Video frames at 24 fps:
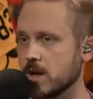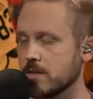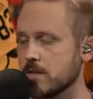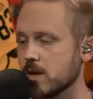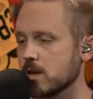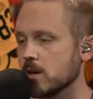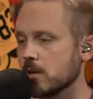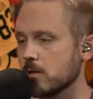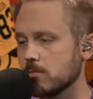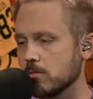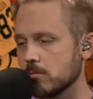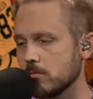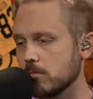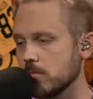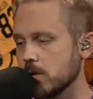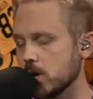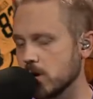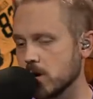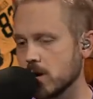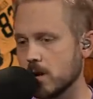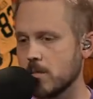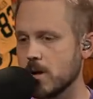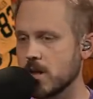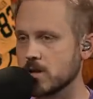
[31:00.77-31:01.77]
I think he'll
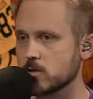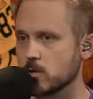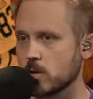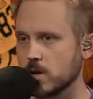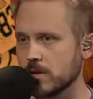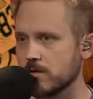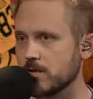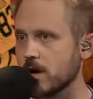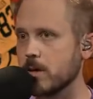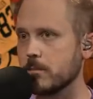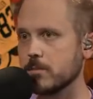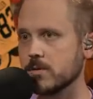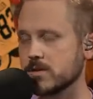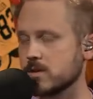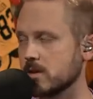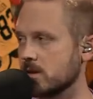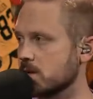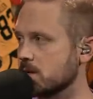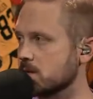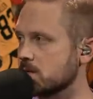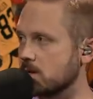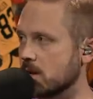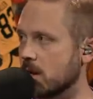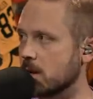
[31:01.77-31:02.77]
get about 25%
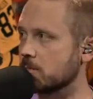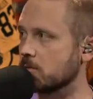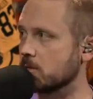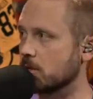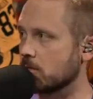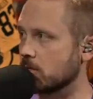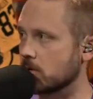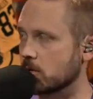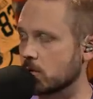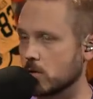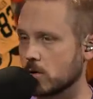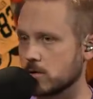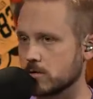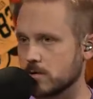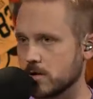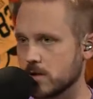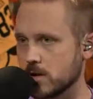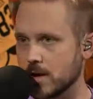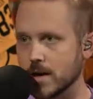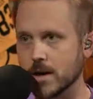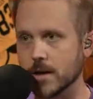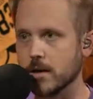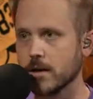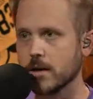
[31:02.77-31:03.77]
of the snaps over the course of
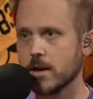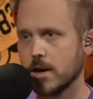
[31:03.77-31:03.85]
the year.